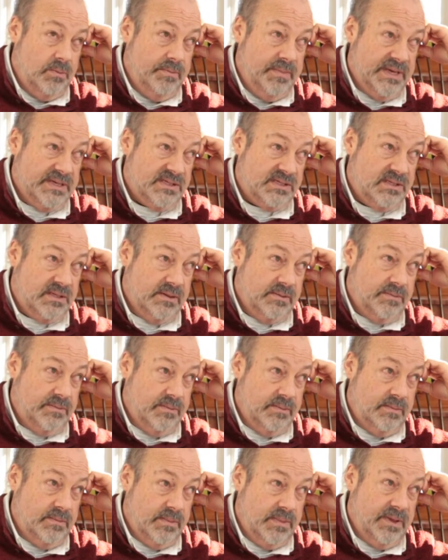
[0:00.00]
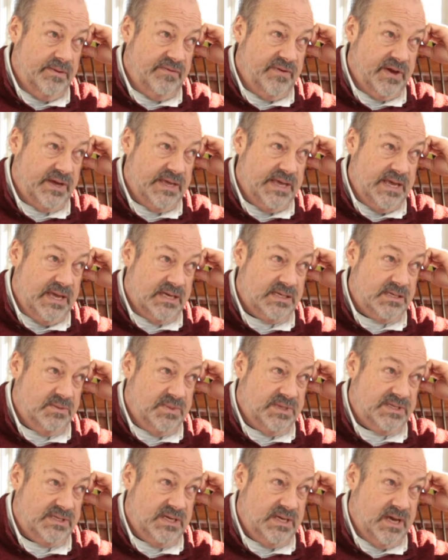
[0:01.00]
miss the funky
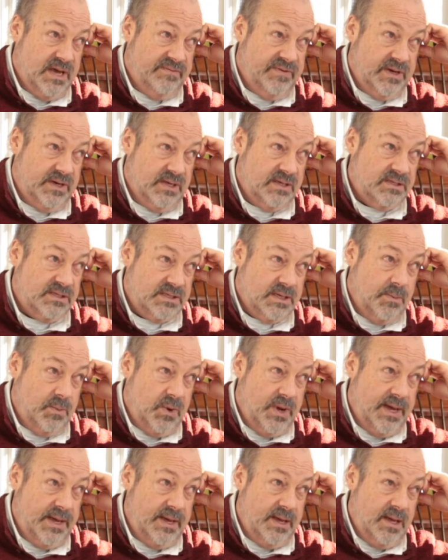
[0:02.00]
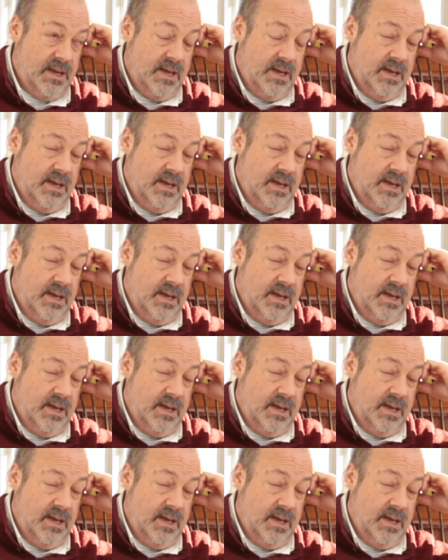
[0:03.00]
intimacy of it in some way.